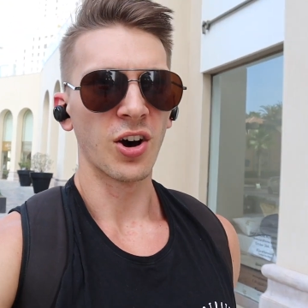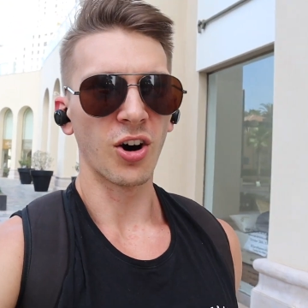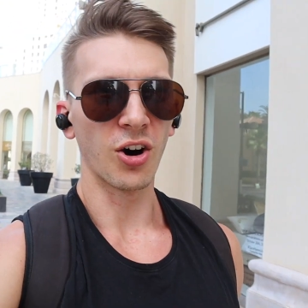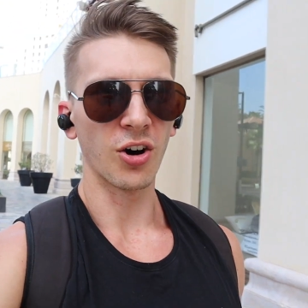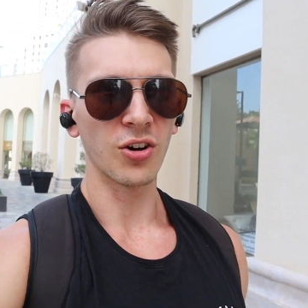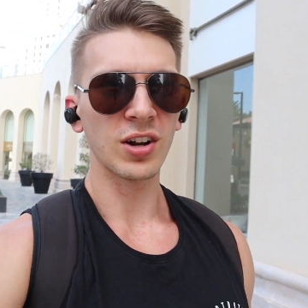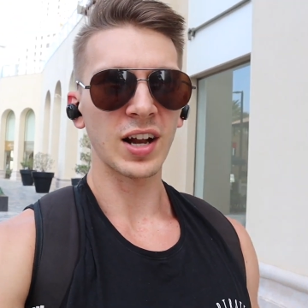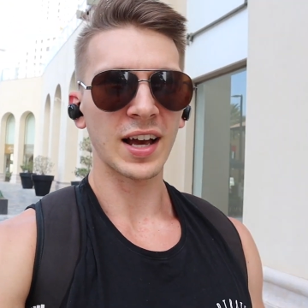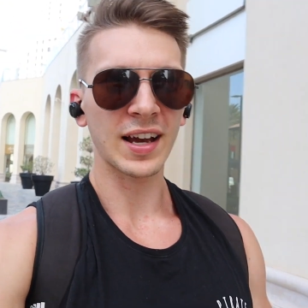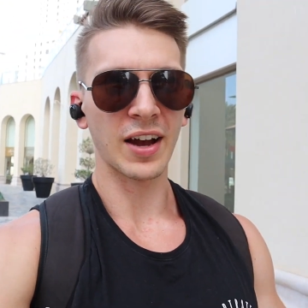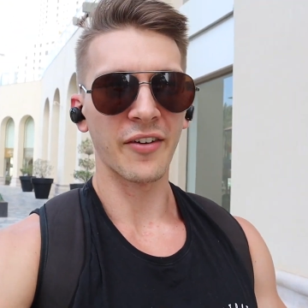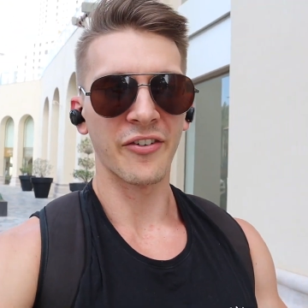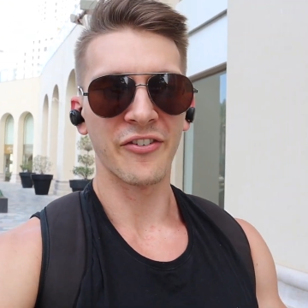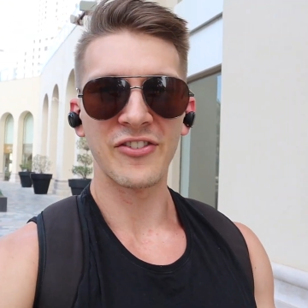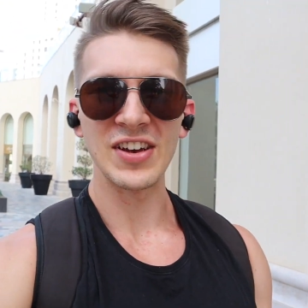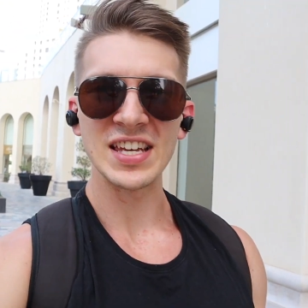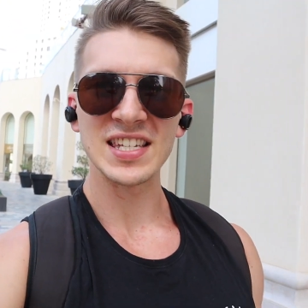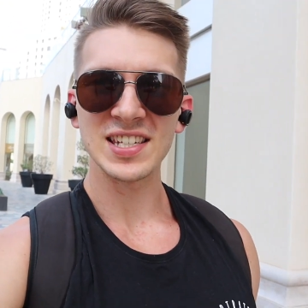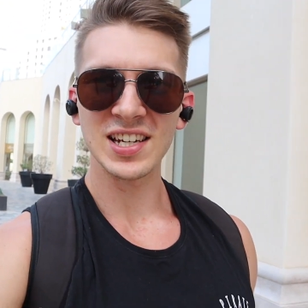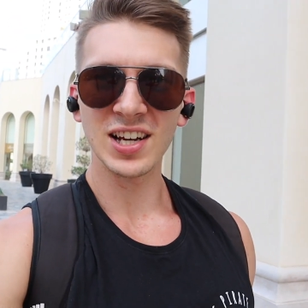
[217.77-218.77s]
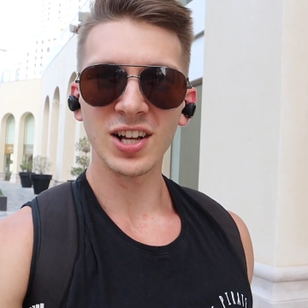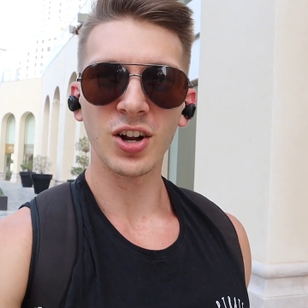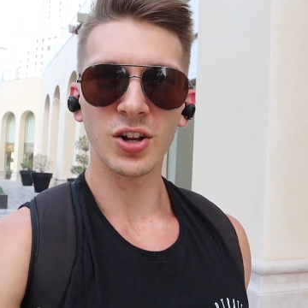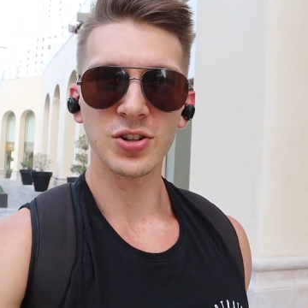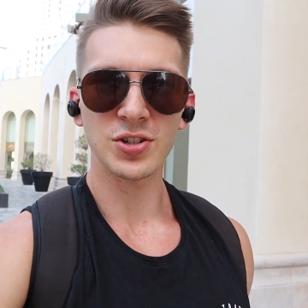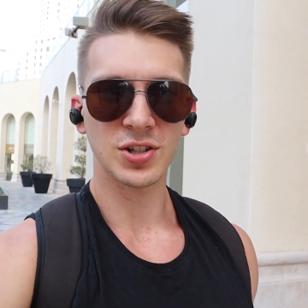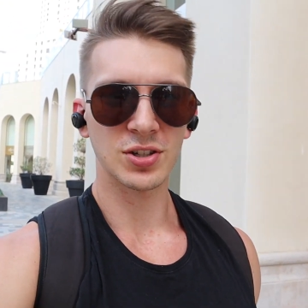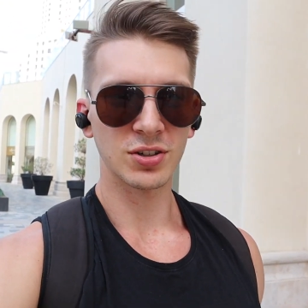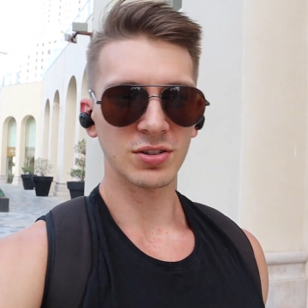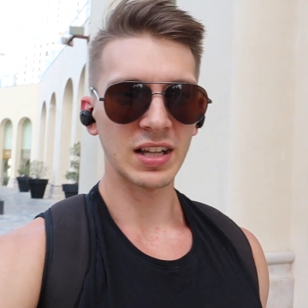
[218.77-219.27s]
on like a
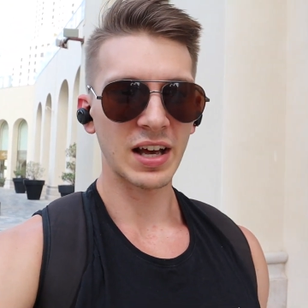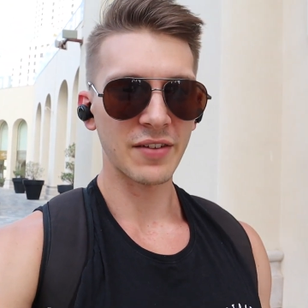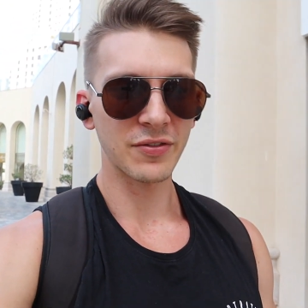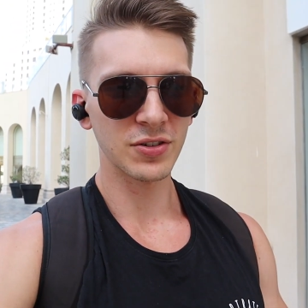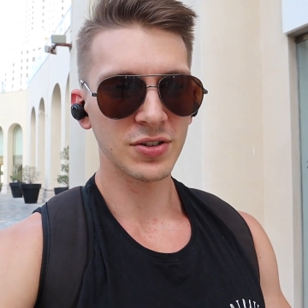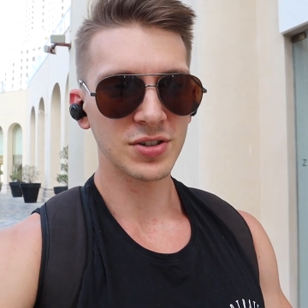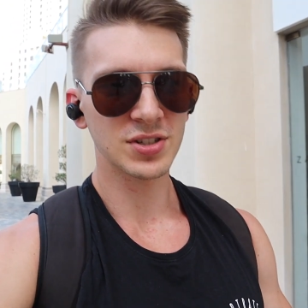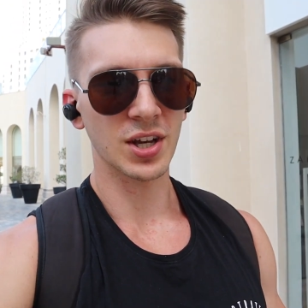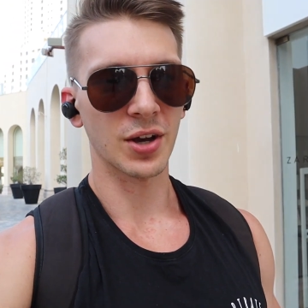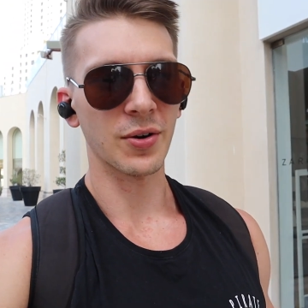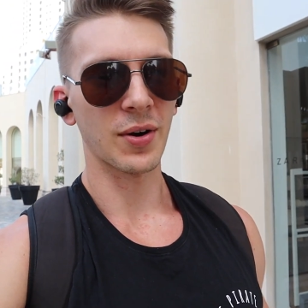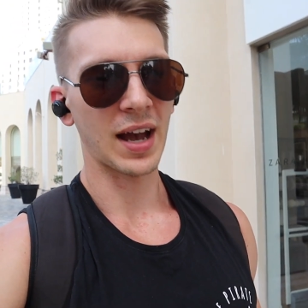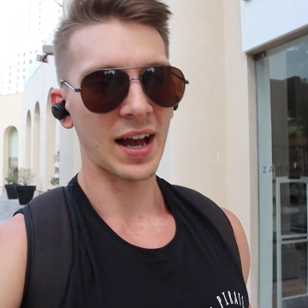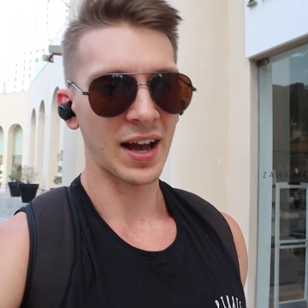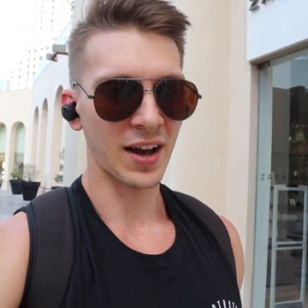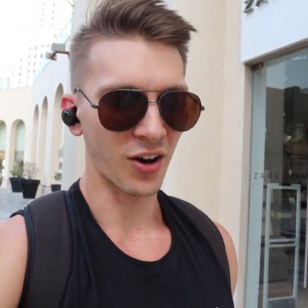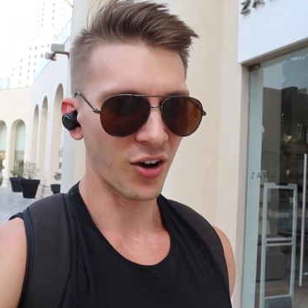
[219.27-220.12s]
physiological level. So